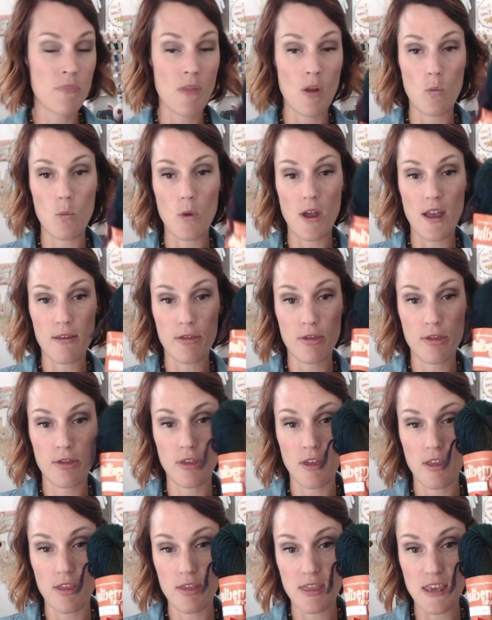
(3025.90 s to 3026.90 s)
with
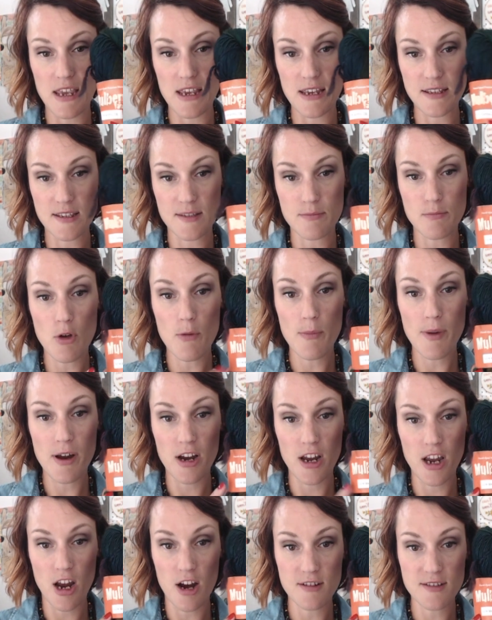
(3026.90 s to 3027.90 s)
these
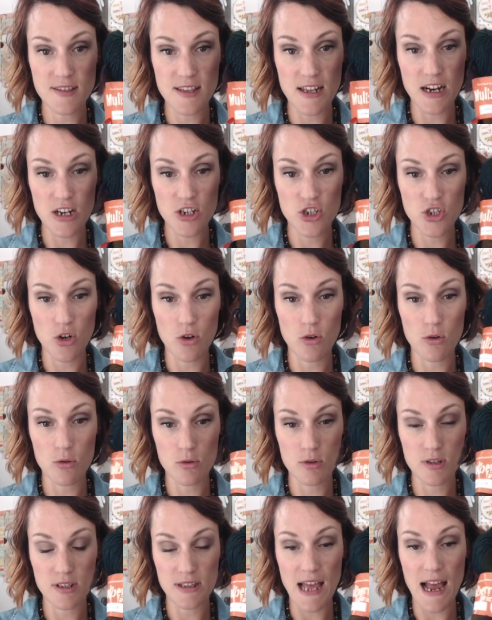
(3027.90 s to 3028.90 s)
mulberry yarns that I
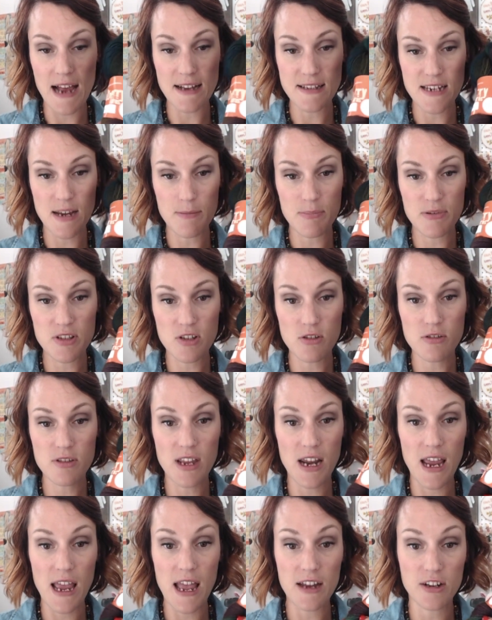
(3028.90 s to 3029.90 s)
showed last episode
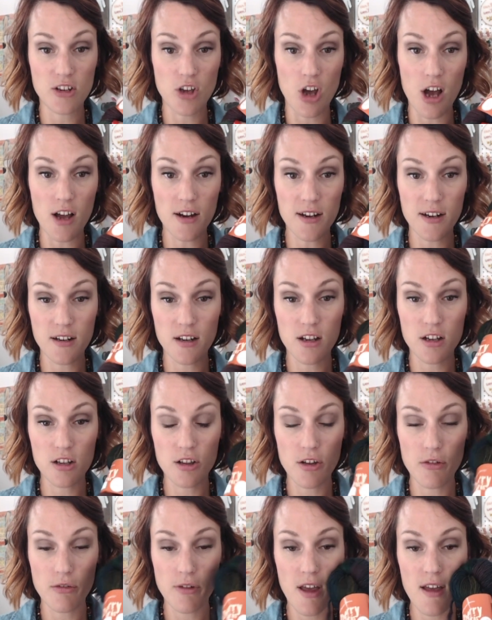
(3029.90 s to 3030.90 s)
that I had got in
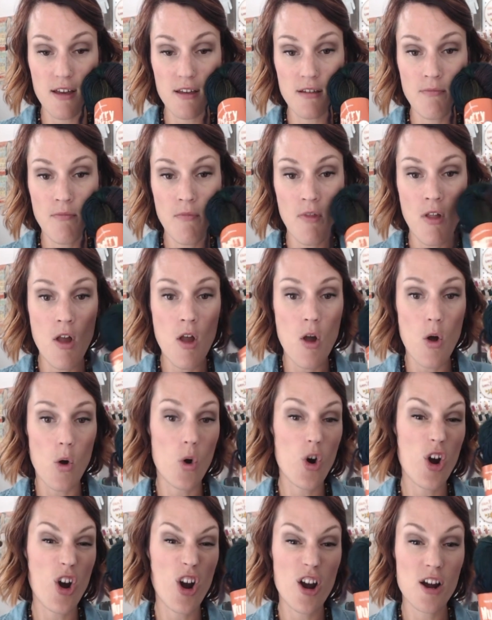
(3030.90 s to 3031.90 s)
Kelowna,
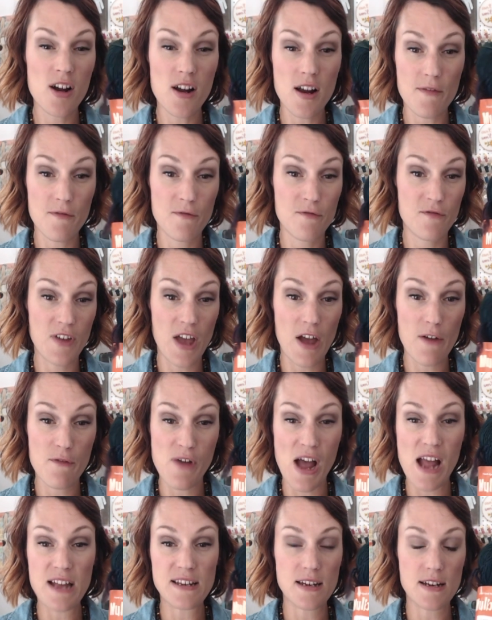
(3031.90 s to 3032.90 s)
or
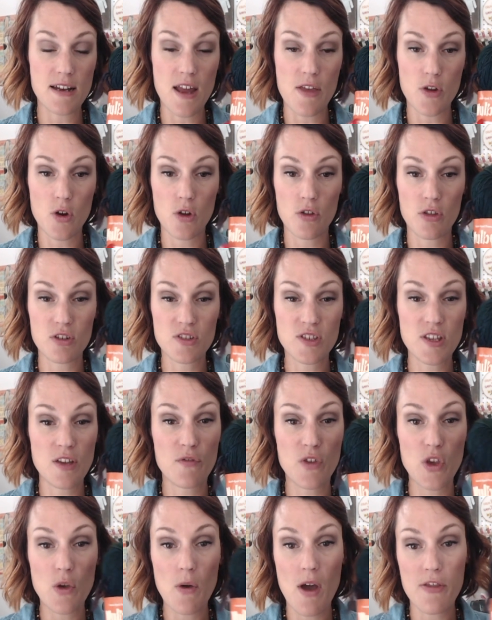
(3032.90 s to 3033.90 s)
find another. There's a
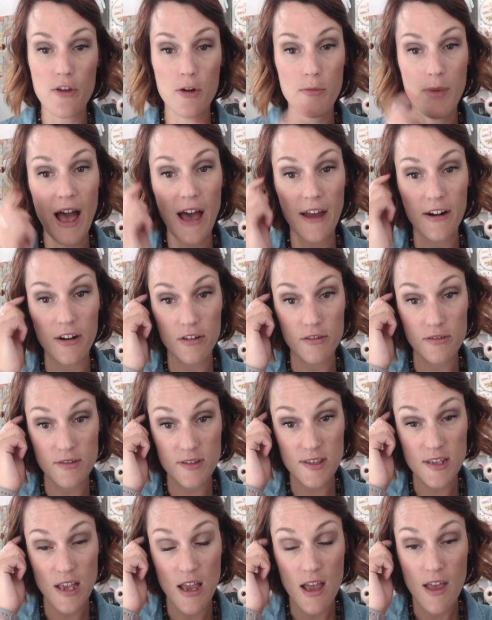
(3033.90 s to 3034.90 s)
few other
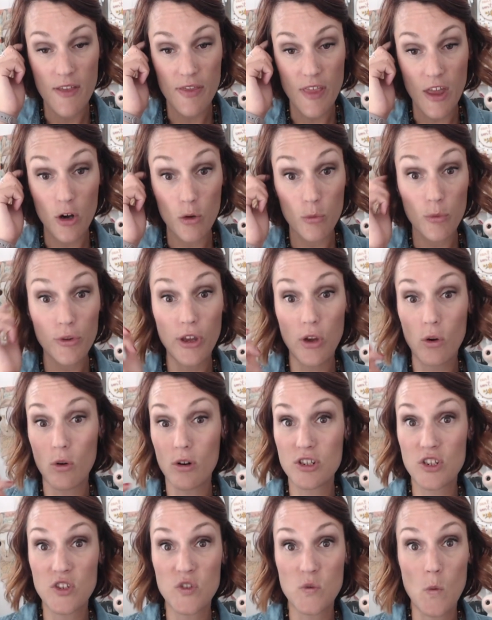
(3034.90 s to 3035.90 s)
patterns that are really
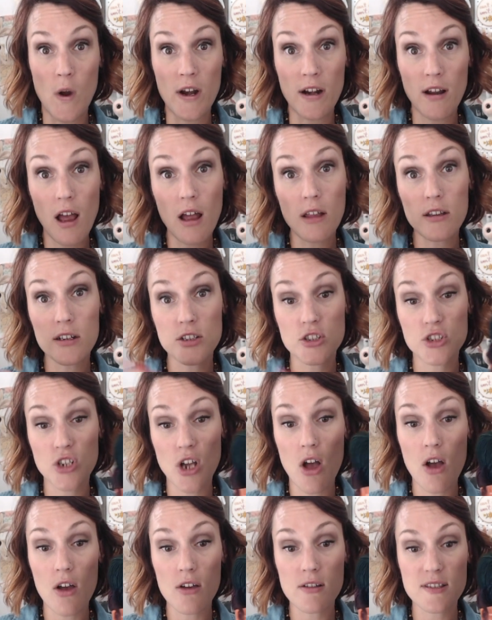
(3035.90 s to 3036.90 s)
gorgeous one color
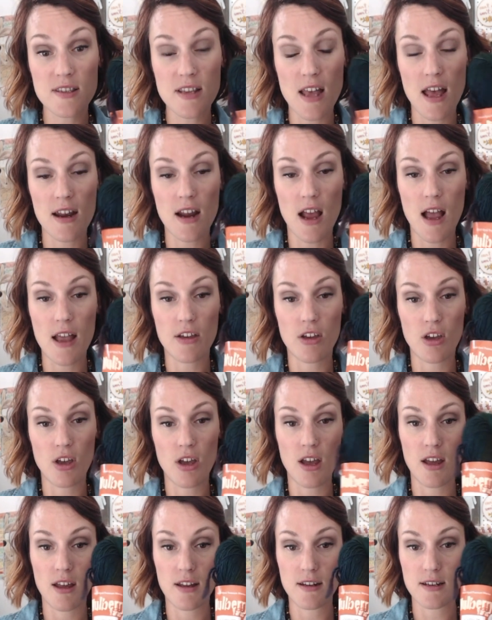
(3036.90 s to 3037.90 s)
shawls that I
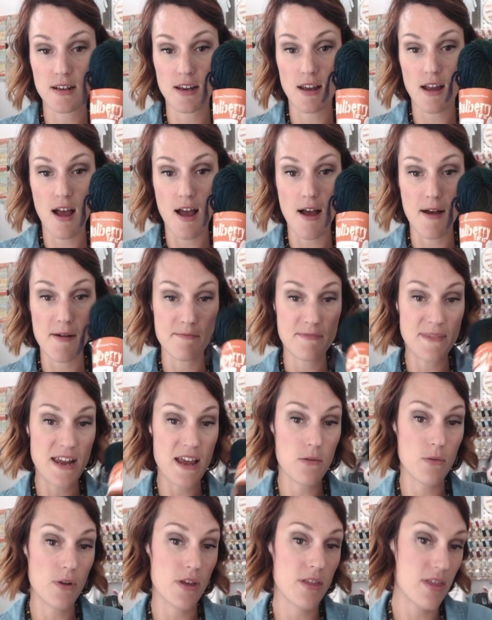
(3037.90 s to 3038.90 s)
could
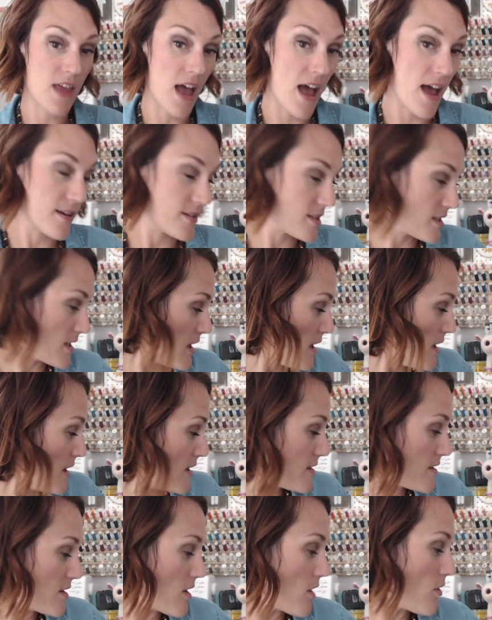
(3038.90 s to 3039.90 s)
knit with that.
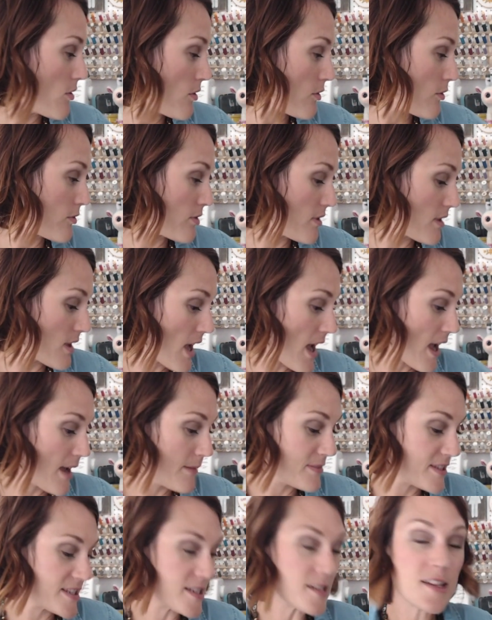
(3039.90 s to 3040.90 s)
So
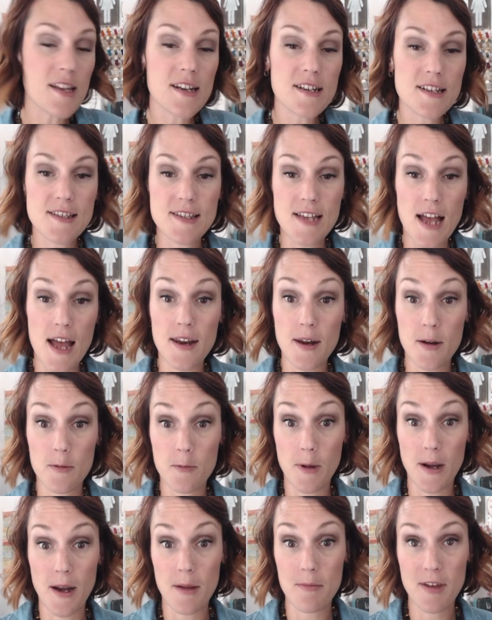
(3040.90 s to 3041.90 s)
I'm still undecided
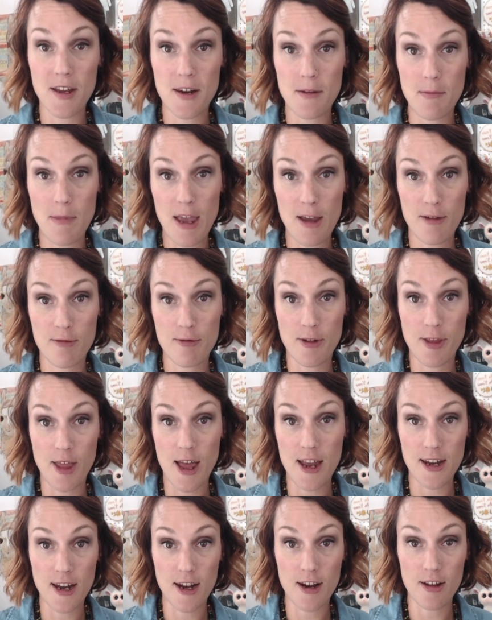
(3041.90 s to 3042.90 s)
what I'm going to make for
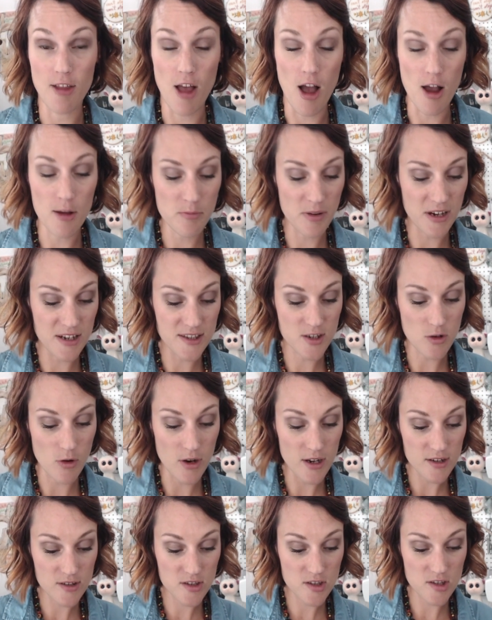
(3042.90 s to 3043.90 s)
that knit along, but it's
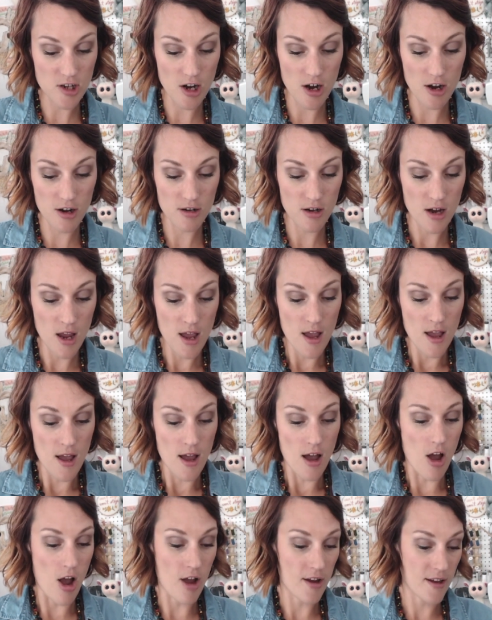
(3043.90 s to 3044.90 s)
going to start
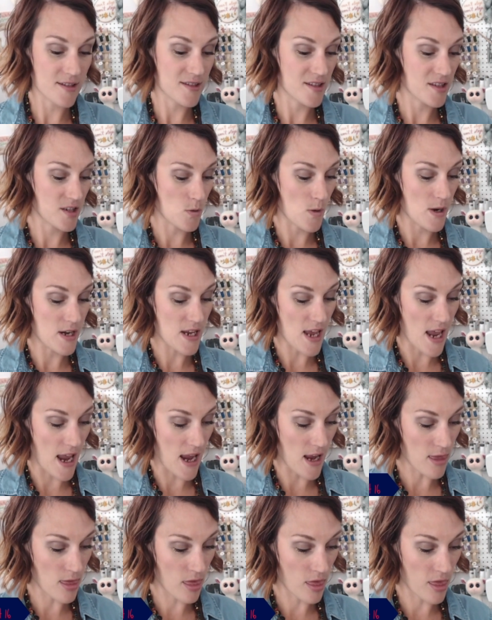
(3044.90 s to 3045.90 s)
August
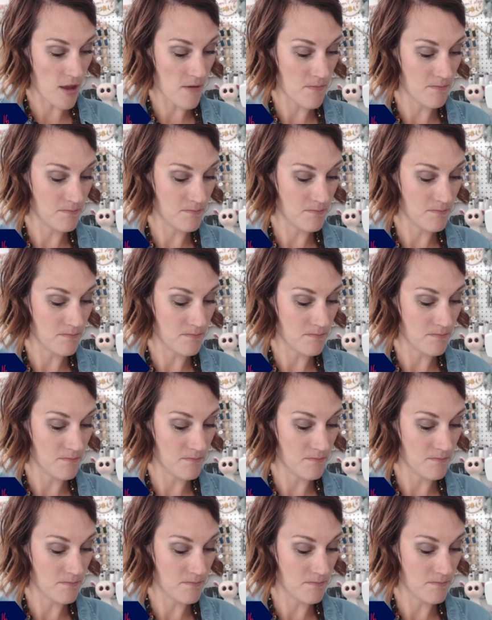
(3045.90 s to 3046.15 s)
28th,